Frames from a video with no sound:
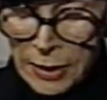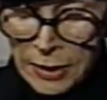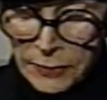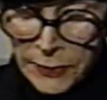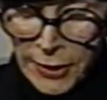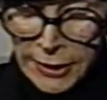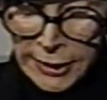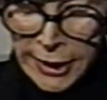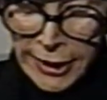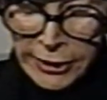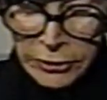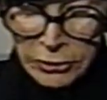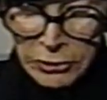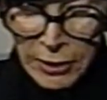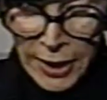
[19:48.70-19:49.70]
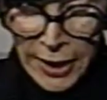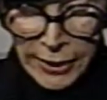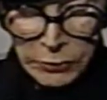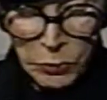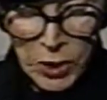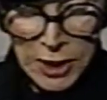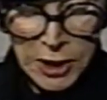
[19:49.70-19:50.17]
But later
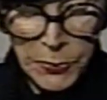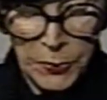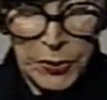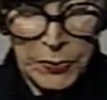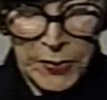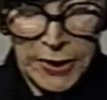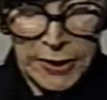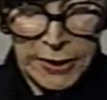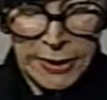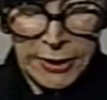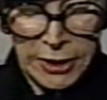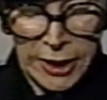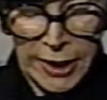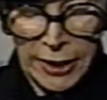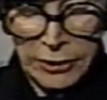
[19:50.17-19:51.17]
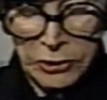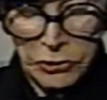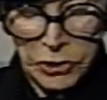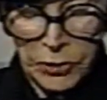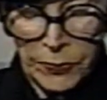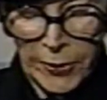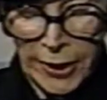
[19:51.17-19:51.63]
I was permitted to enter
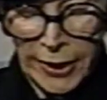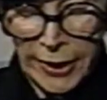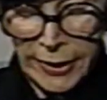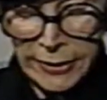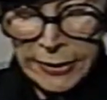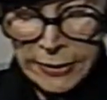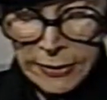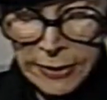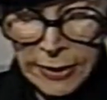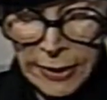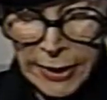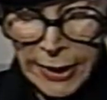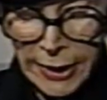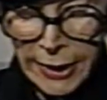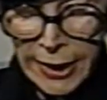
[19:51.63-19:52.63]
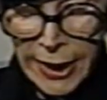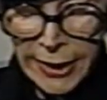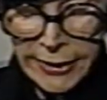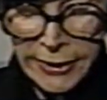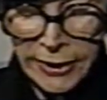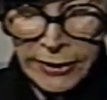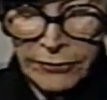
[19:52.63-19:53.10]
Japan and
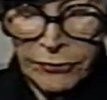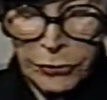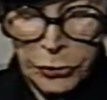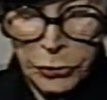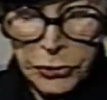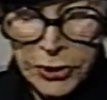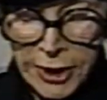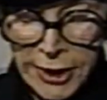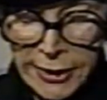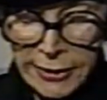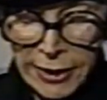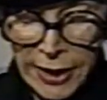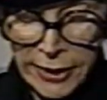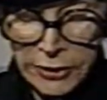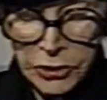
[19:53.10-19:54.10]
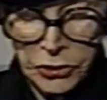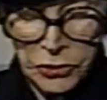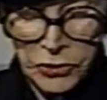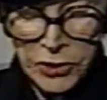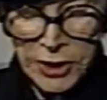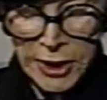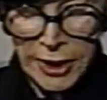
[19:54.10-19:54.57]
I gave 13
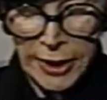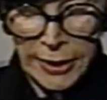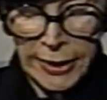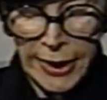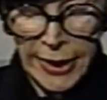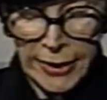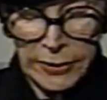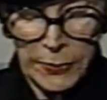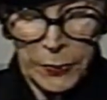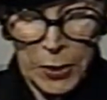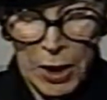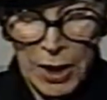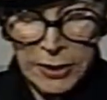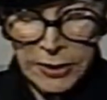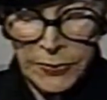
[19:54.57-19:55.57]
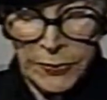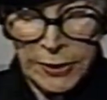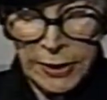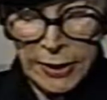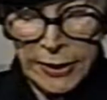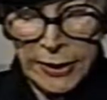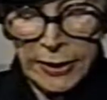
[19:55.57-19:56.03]
lectures and had
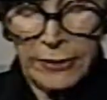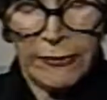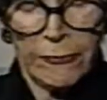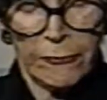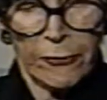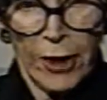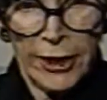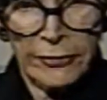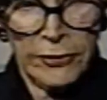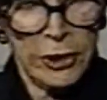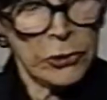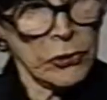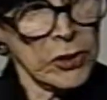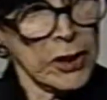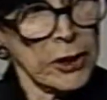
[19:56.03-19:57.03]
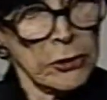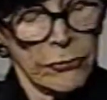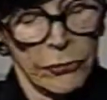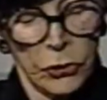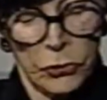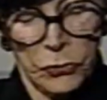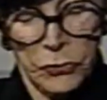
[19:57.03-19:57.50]
approximately 500
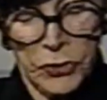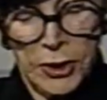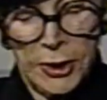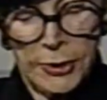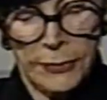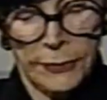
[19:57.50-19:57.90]
interviews.